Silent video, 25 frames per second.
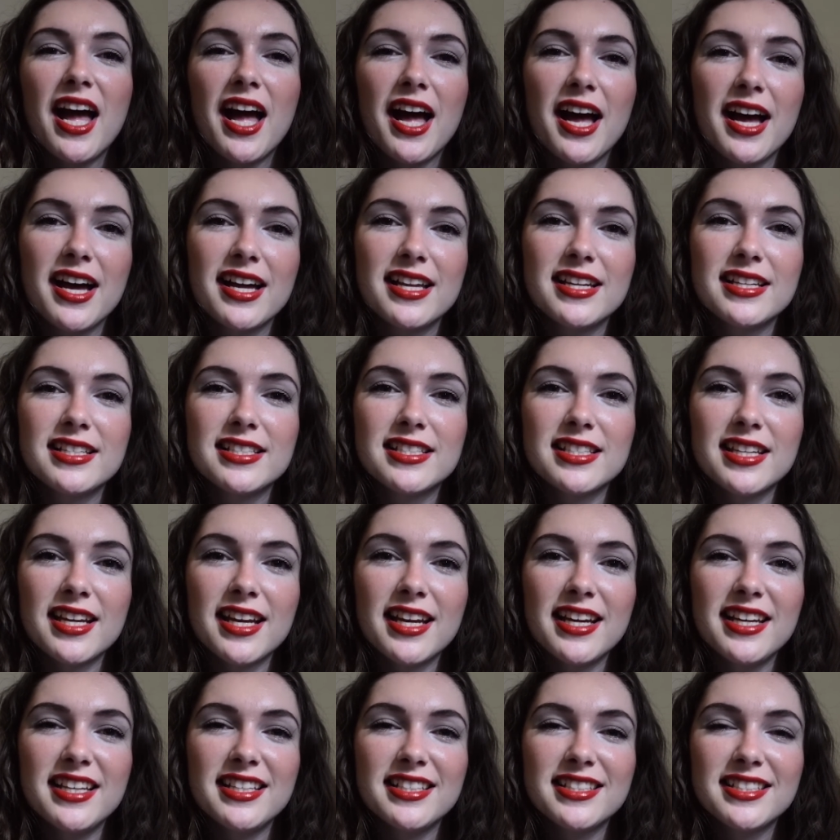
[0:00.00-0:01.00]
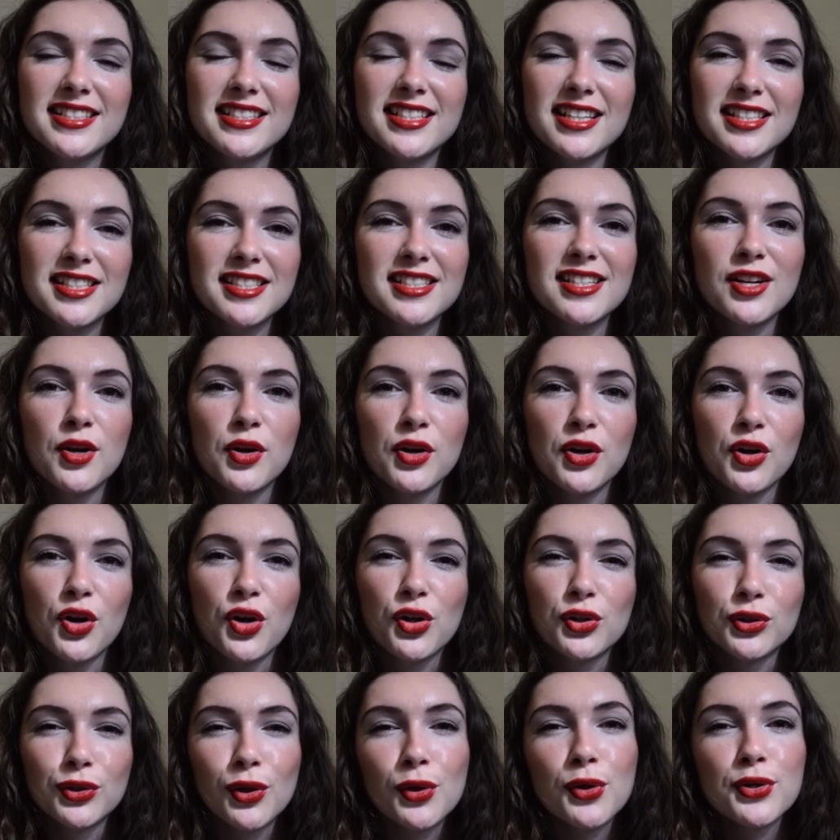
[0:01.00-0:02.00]
and it
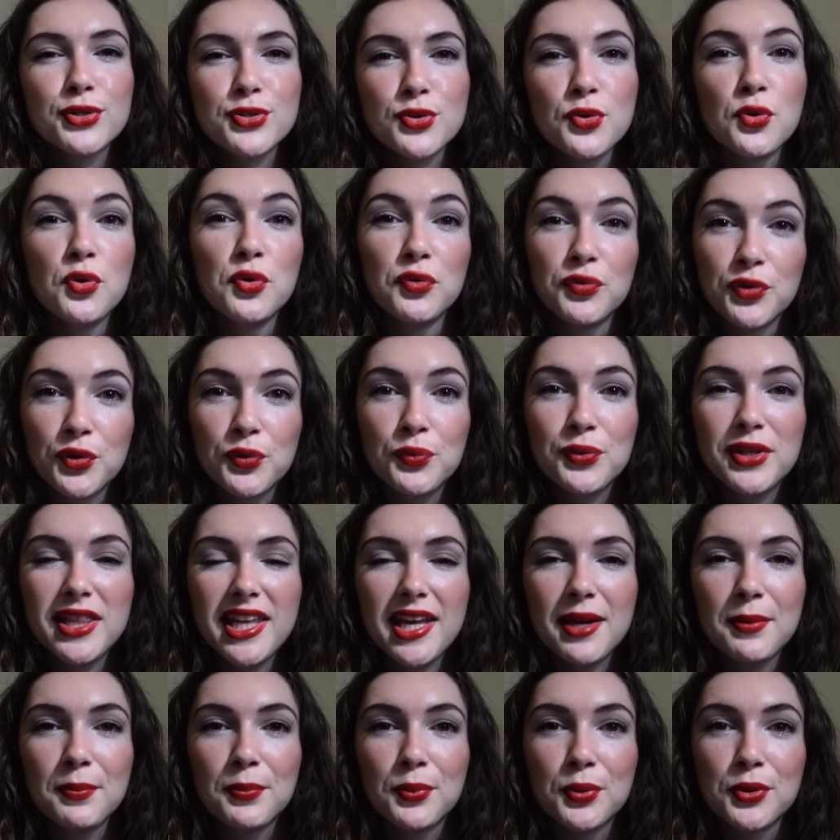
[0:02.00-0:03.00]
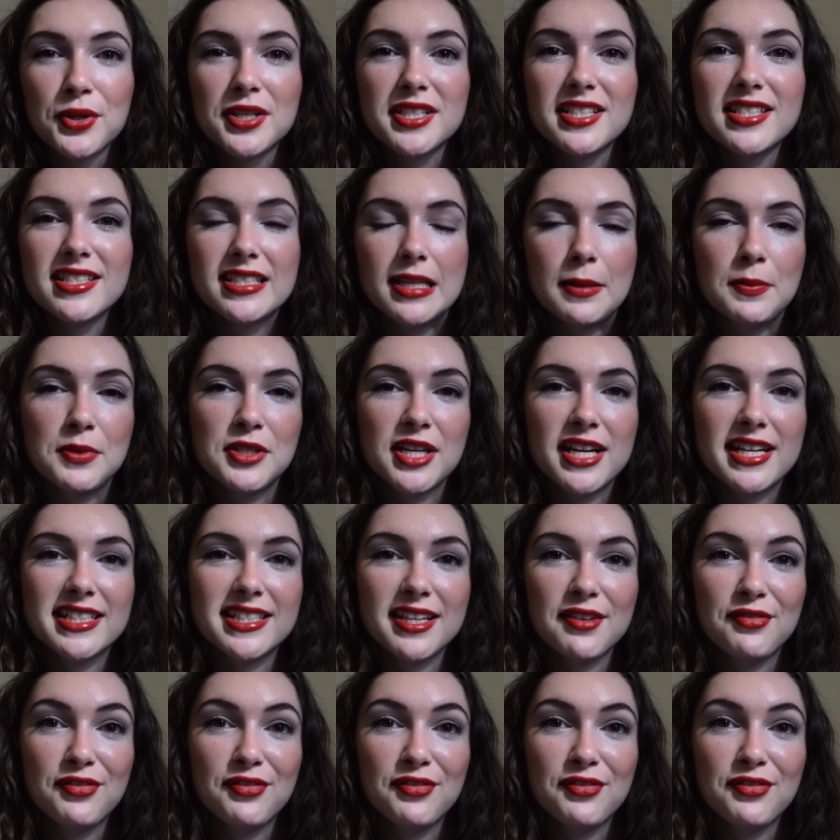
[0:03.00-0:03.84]
doesn't gloss over really important subjects.